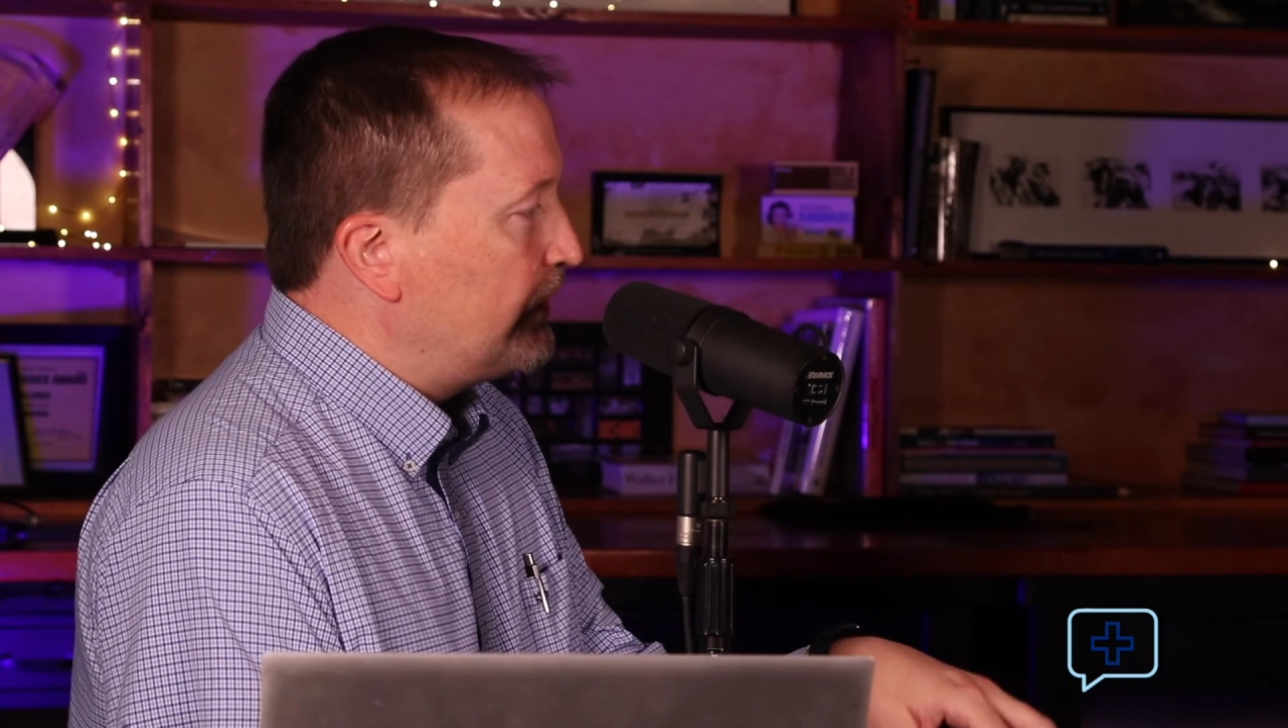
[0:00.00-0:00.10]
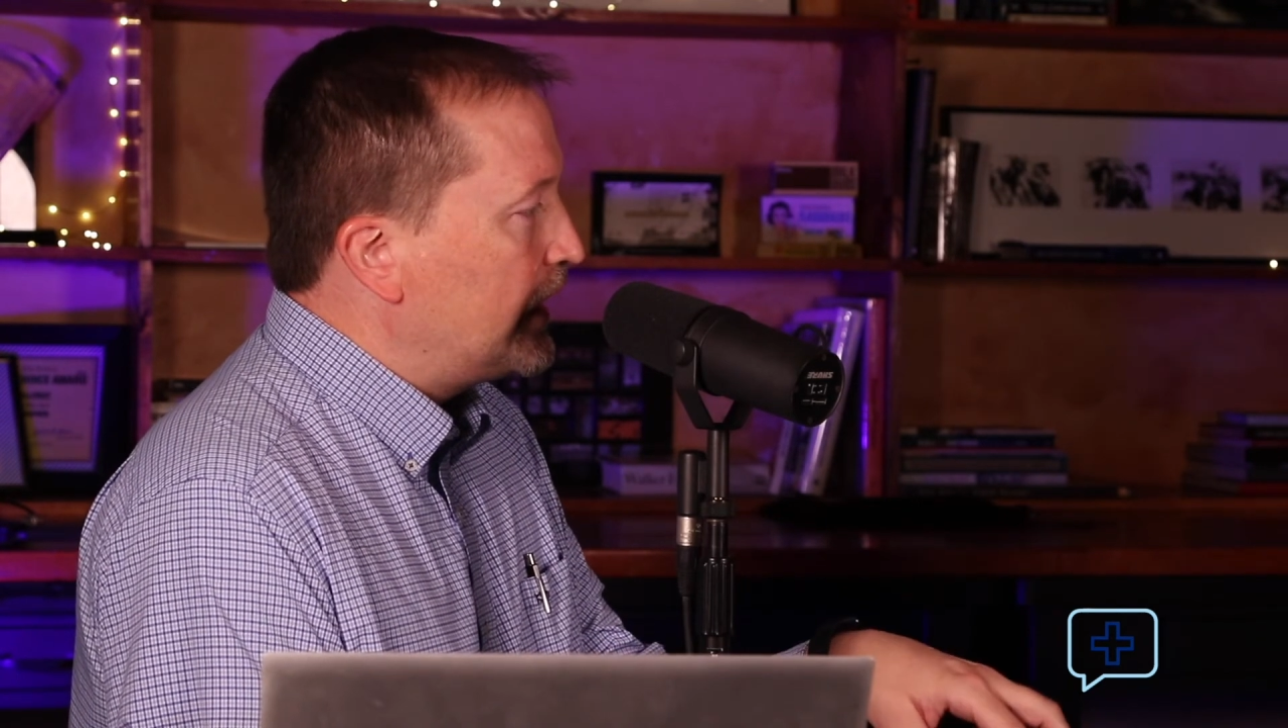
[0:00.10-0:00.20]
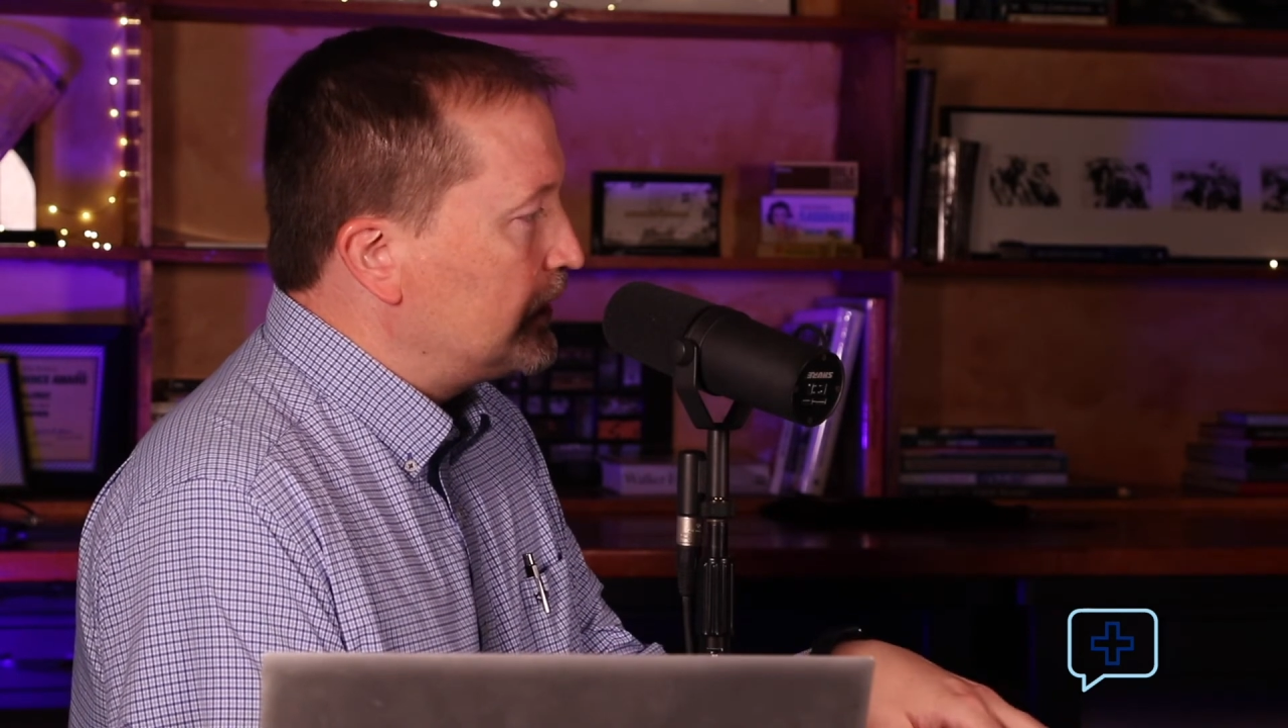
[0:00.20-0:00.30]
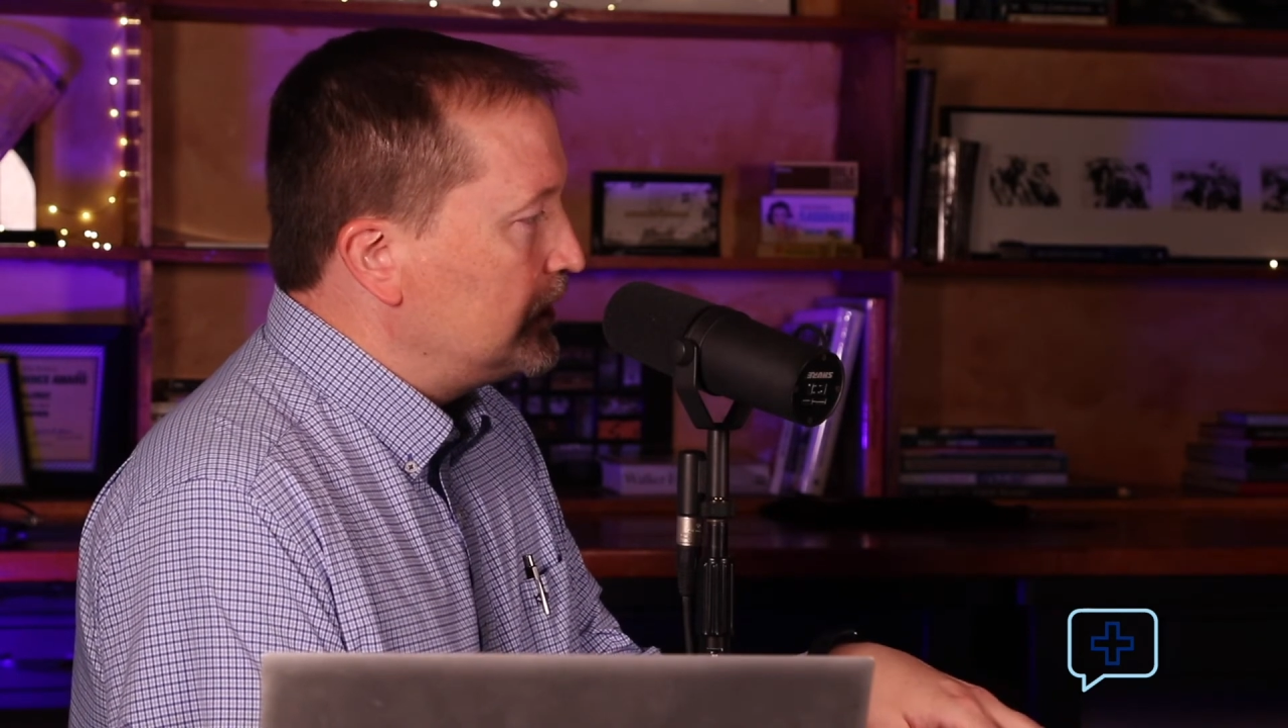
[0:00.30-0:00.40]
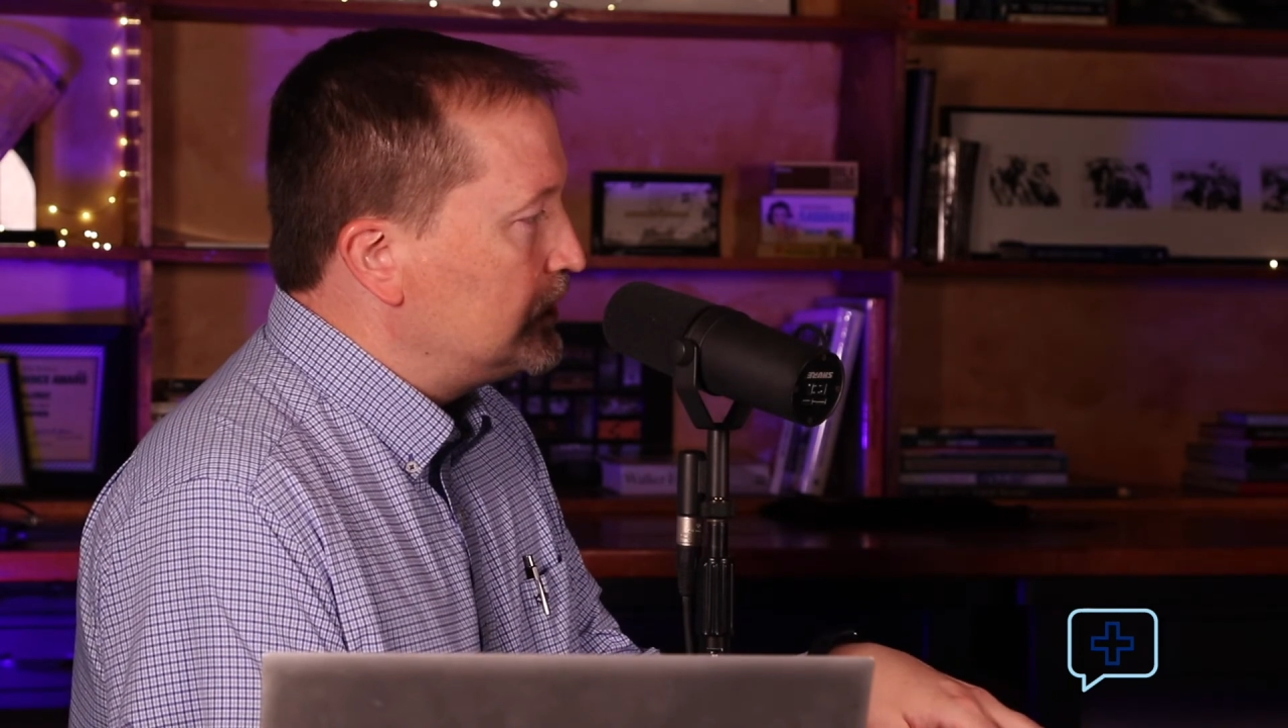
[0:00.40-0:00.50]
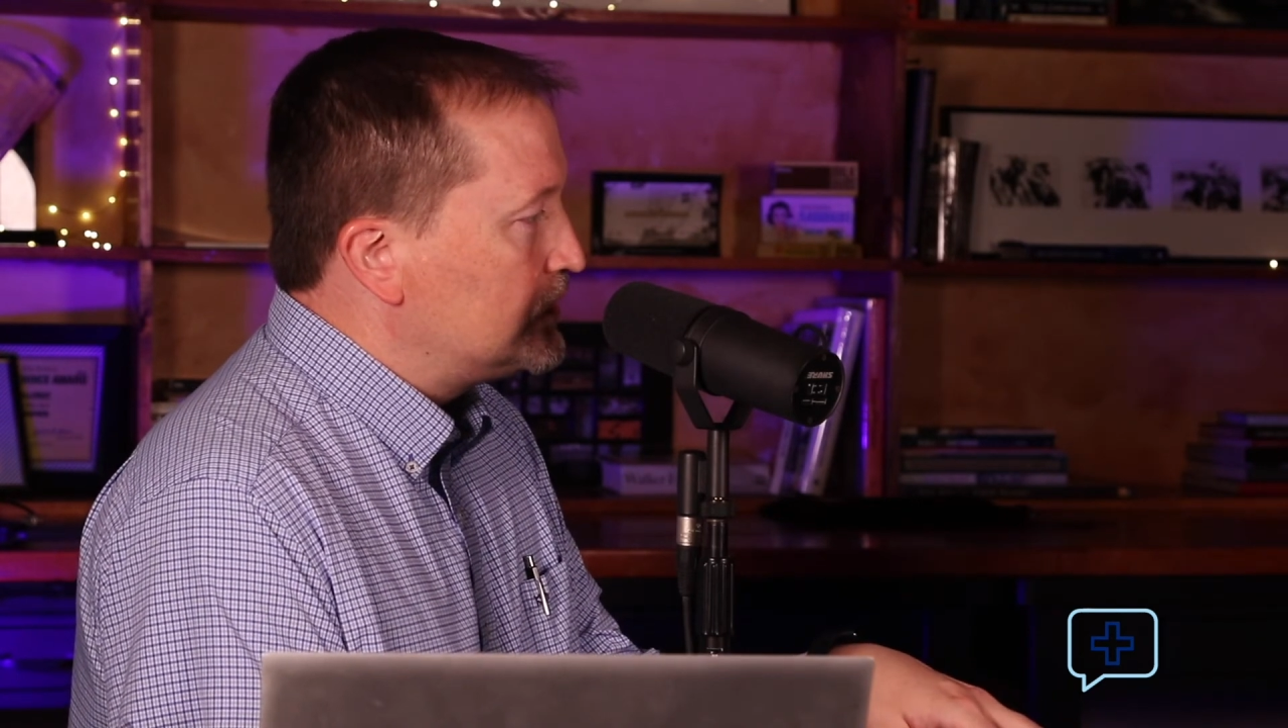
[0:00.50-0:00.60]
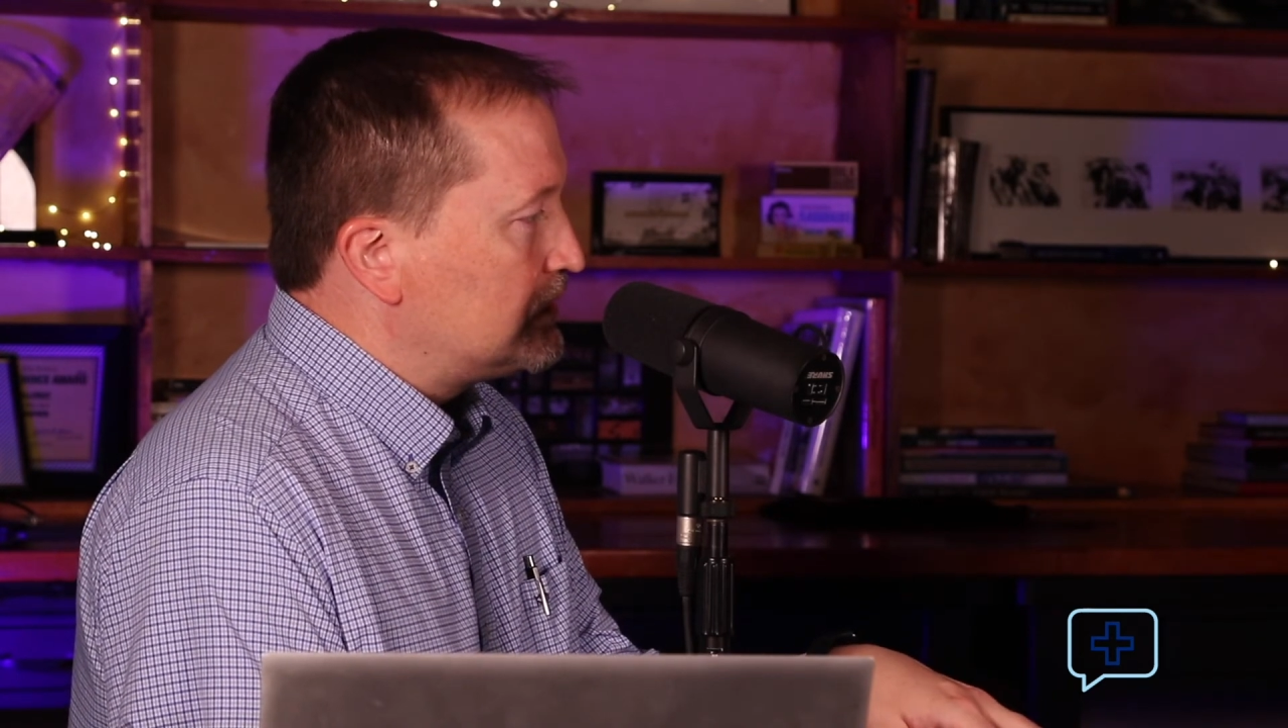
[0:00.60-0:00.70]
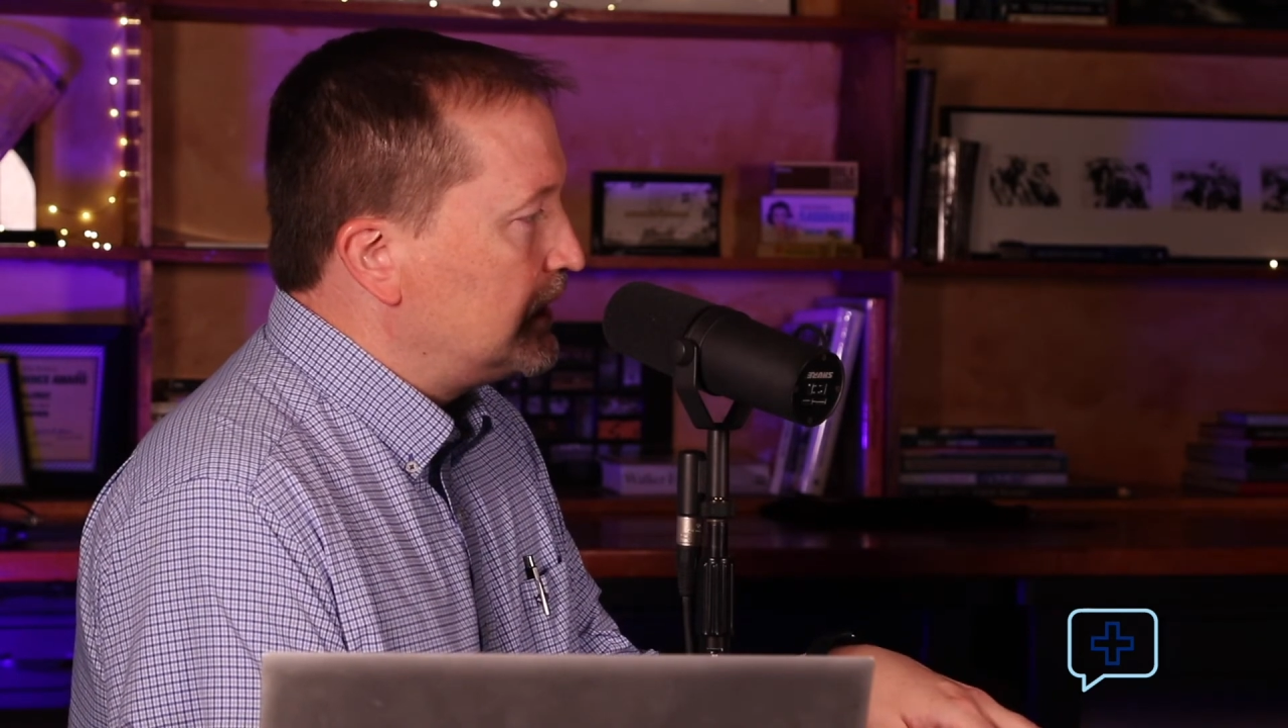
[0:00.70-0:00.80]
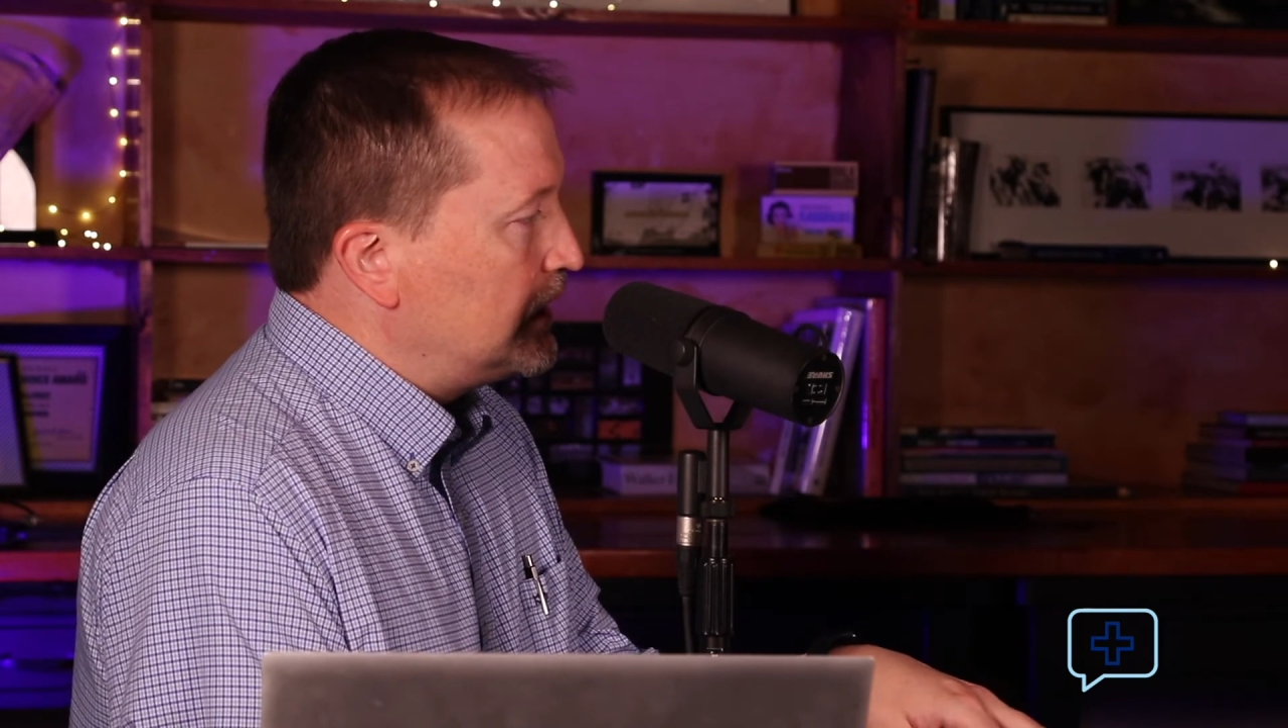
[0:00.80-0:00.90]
values